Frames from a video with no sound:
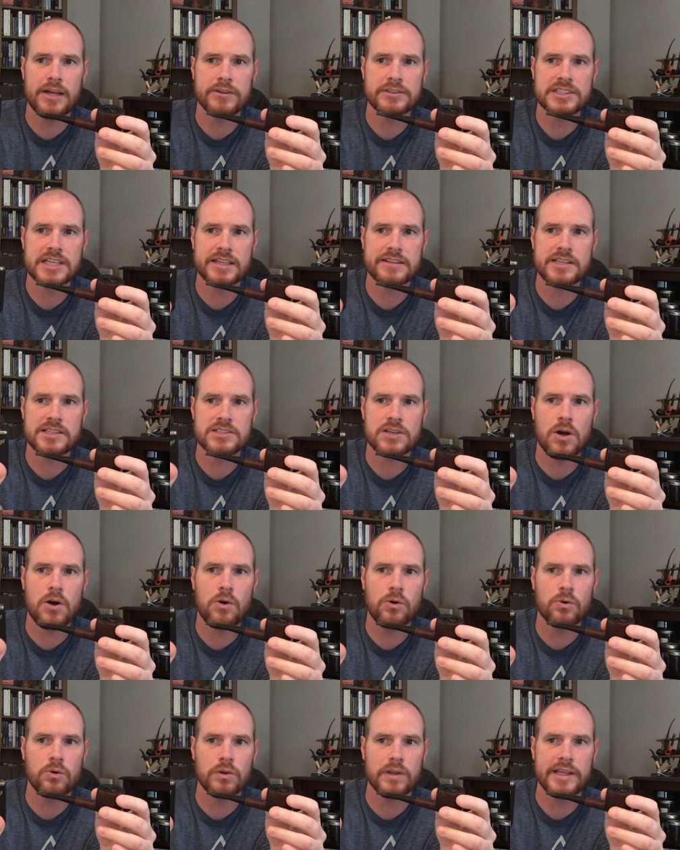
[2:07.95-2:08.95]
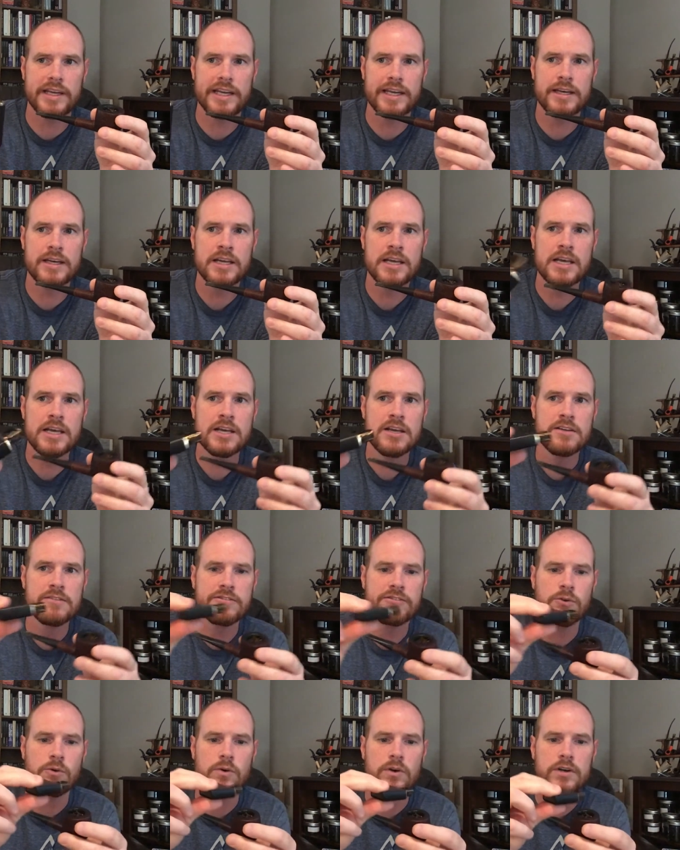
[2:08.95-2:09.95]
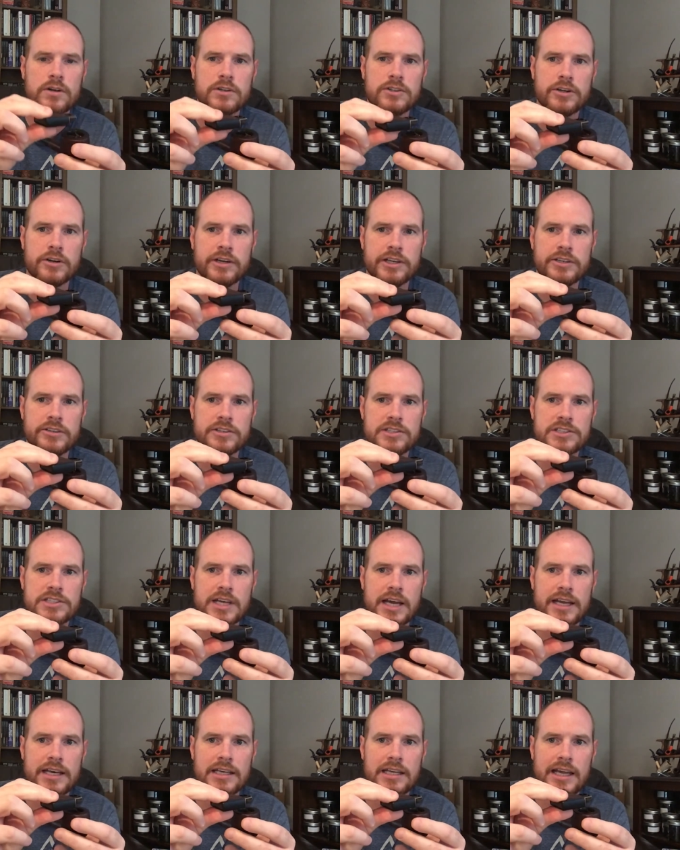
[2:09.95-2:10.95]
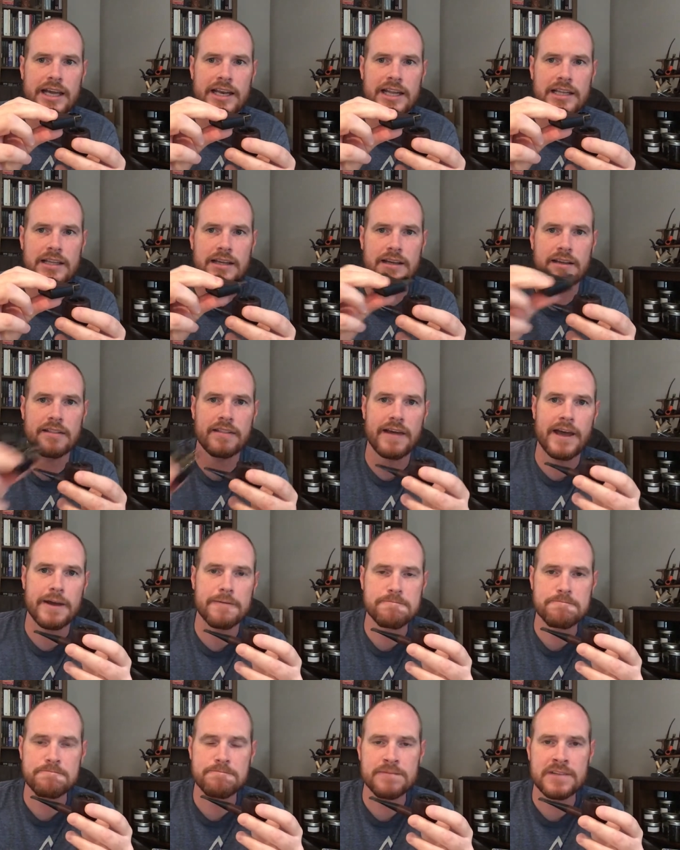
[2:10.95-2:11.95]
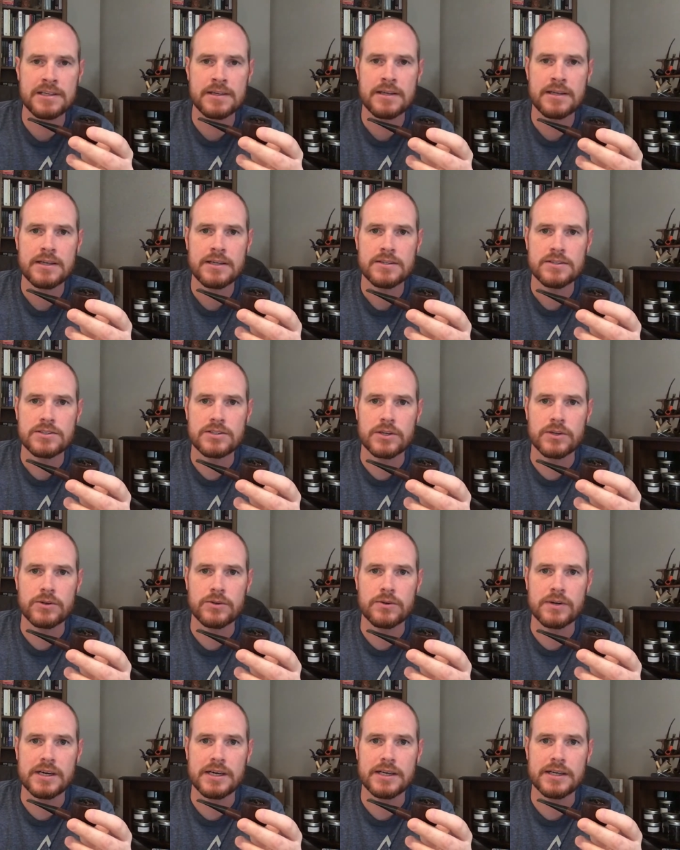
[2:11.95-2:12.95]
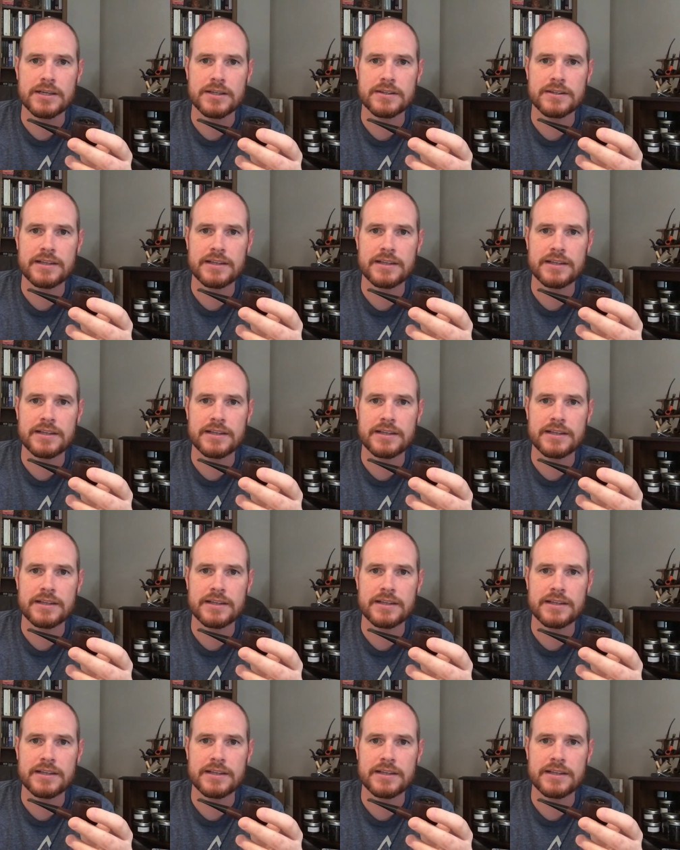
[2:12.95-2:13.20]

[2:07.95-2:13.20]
It's got this hole in it for turning to the side and lighting like that. So